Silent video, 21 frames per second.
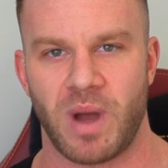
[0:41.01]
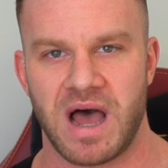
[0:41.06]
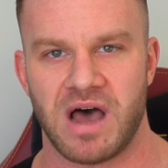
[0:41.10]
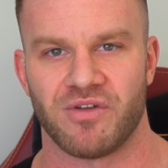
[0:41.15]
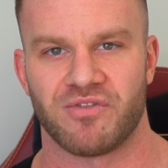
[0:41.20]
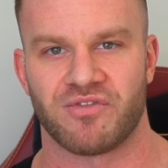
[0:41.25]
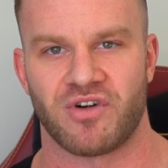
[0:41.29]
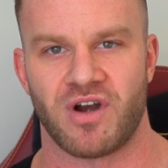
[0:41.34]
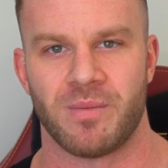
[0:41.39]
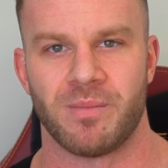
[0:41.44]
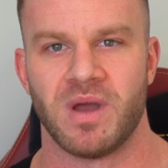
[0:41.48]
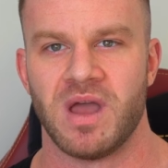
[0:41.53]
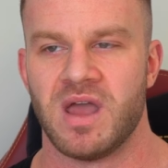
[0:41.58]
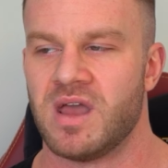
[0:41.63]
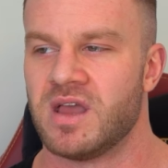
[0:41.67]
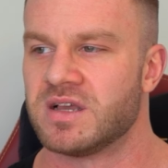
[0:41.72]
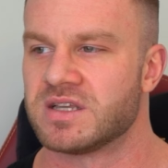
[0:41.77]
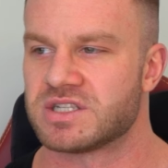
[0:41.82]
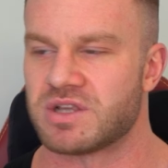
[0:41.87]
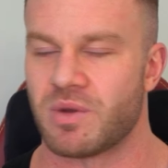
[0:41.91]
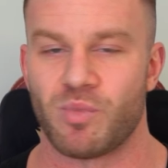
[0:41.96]
out from
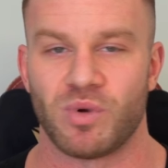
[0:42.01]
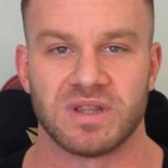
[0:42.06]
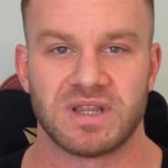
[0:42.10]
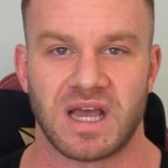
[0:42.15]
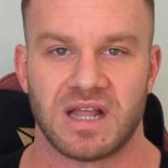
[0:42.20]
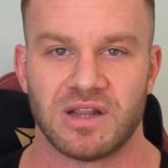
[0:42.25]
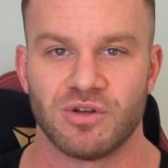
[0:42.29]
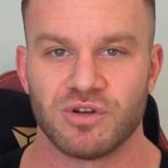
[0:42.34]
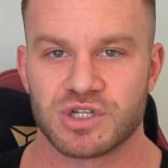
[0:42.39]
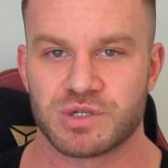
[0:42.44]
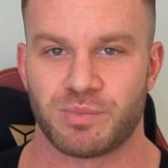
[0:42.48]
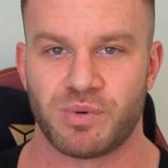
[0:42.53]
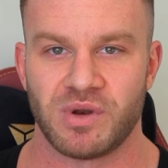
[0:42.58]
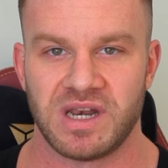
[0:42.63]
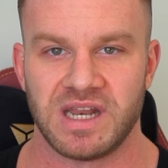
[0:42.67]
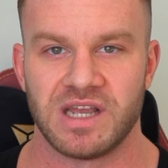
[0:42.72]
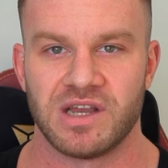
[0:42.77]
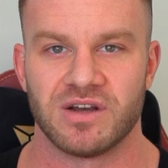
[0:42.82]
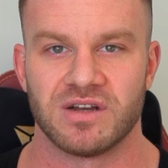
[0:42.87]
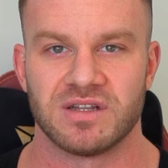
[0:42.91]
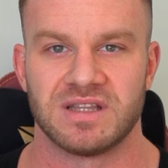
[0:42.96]
someone that looks
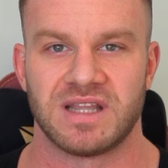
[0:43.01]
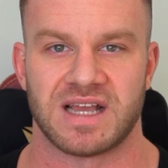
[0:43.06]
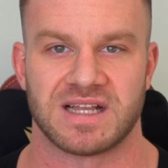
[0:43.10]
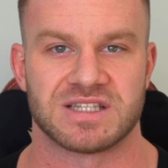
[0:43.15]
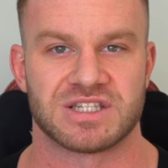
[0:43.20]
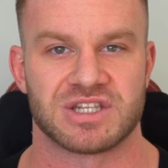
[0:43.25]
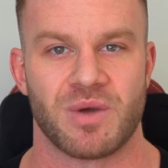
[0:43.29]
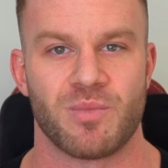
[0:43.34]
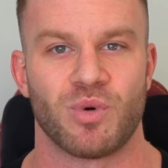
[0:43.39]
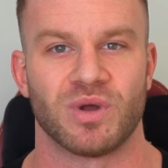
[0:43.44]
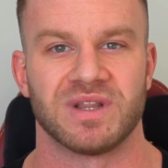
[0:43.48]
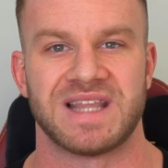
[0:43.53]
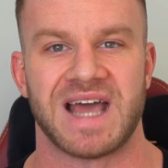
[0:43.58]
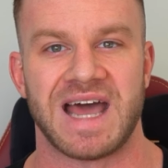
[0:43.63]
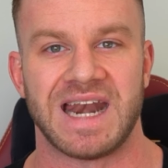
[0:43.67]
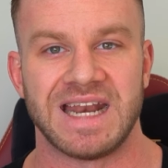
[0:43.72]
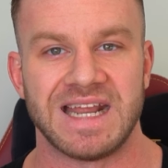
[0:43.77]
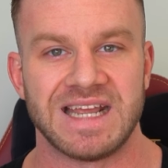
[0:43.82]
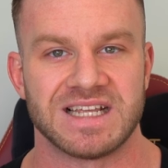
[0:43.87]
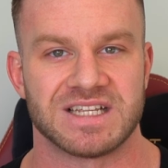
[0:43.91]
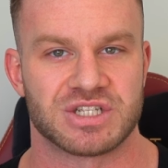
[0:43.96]
pretty good to someone
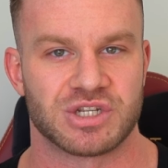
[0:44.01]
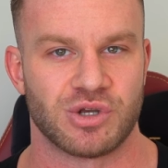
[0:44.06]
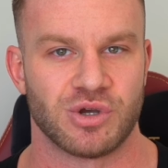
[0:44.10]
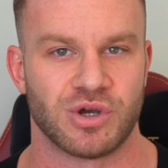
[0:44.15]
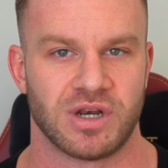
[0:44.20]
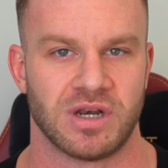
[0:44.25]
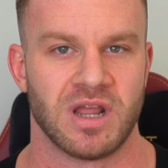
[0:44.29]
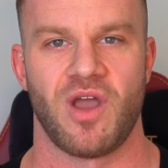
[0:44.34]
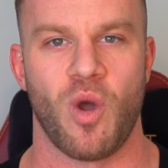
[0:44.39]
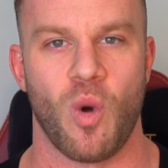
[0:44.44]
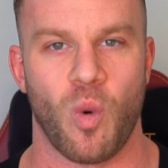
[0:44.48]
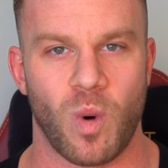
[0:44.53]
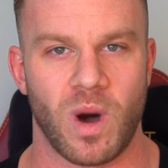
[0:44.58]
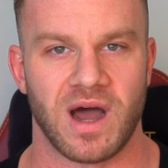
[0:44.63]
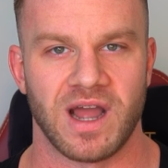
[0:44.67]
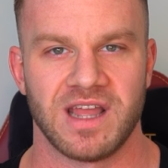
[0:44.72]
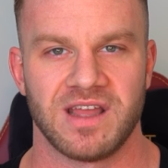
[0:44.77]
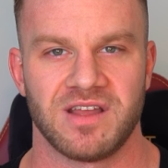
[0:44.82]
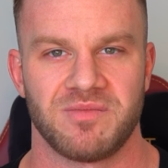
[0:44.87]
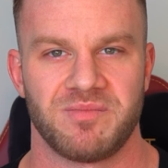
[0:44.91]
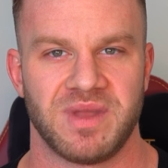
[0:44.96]
that is good.
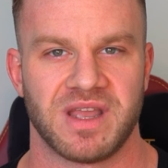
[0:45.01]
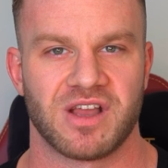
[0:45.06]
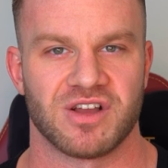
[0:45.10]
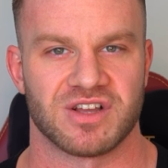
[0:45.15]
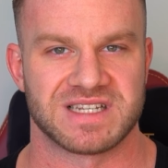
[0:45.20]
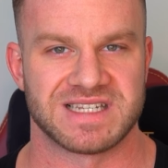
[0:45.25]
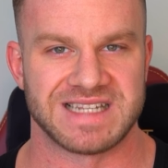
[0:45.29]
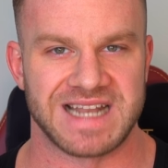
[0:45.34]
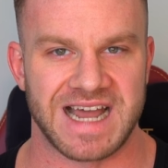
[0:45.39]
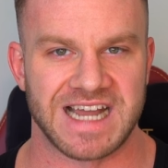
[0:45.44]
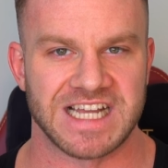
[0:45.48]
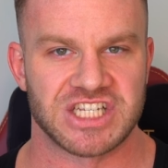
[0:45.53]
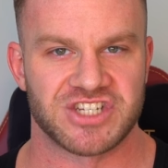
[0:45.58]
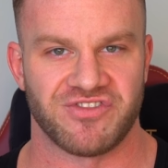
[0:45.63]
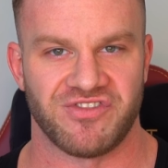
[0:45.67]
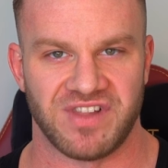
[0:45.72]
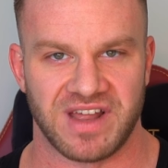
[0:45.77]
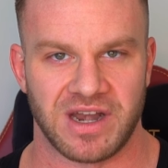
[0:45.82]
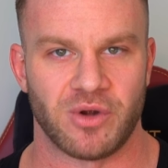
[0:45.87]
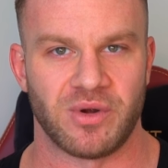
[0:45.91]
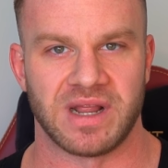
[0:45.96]
Why? Because nice
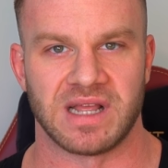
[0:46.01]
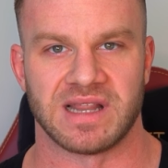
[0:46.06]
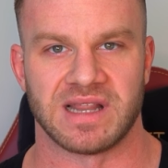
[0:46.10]
flaring